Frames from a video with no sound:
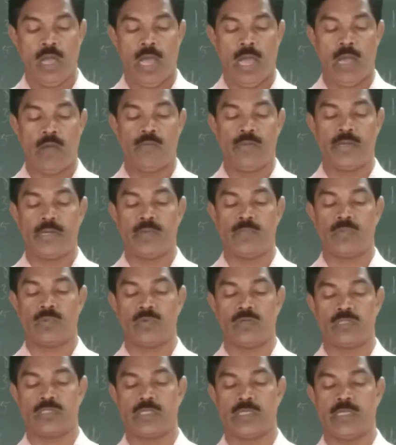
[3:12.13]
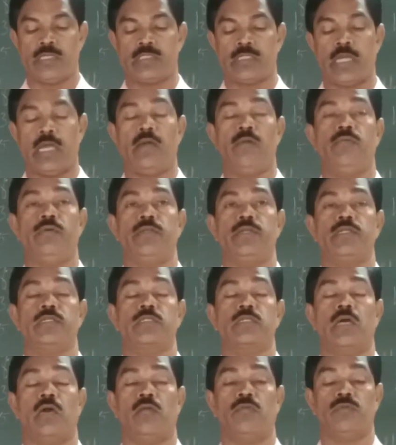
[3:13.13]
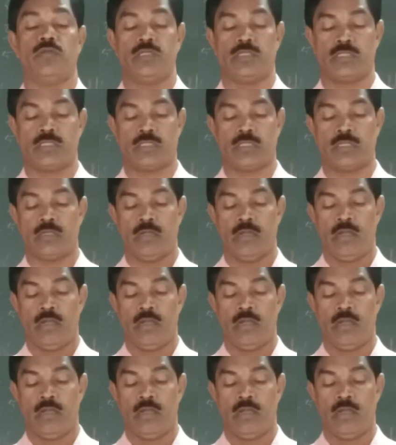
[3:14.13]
every process, every service